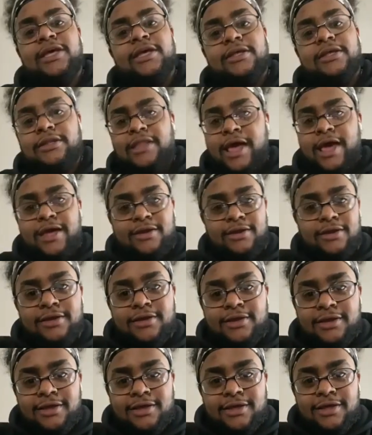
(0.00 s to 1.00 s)
getting that.
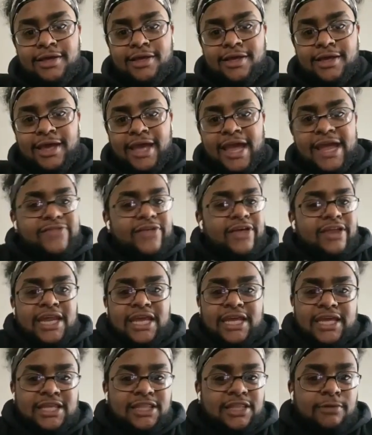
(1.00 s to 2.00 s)
And then
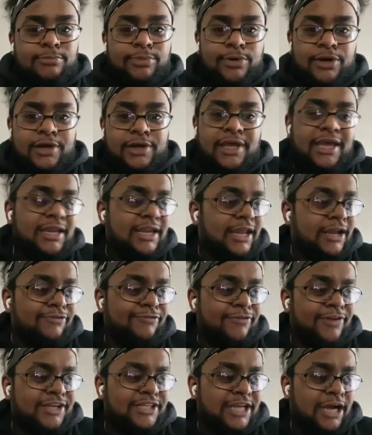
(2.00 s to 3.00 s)
they get the book and they
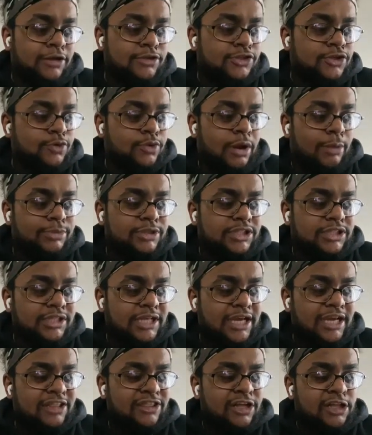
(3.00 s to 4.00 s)
reach out too. And I'm just
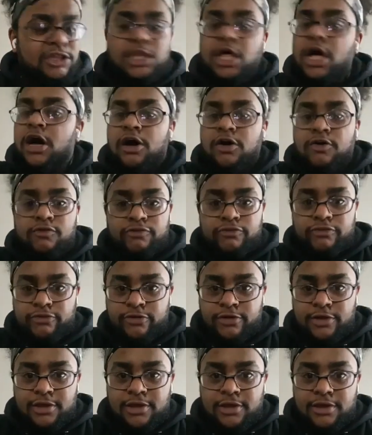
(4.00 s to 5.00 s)
like, the love
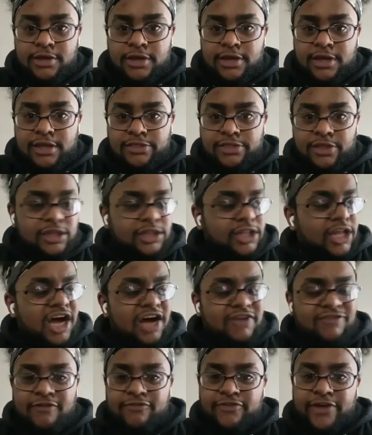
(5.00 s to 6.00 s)

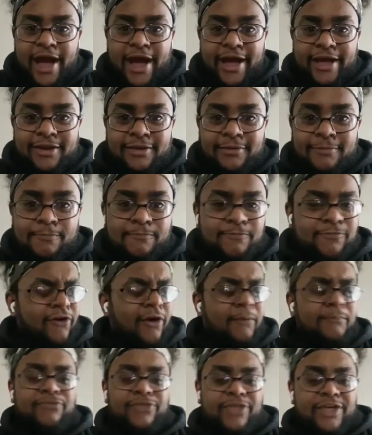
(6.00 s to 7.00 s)
I've gotten
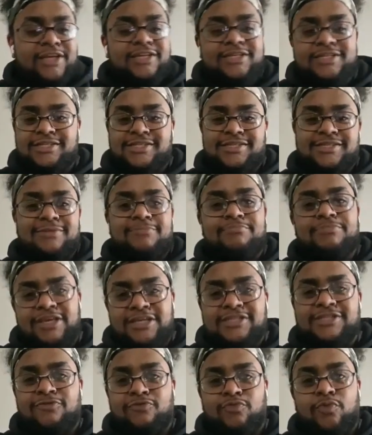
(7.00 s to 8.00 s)
from this
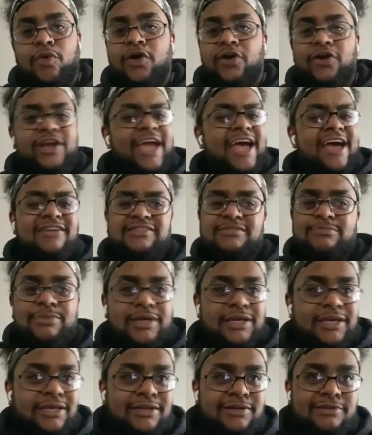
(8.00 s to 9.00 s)
piece of work has
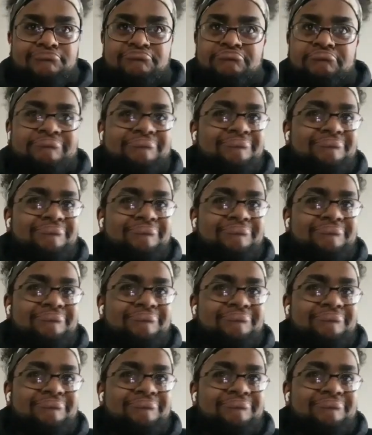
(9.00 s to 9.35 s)
been,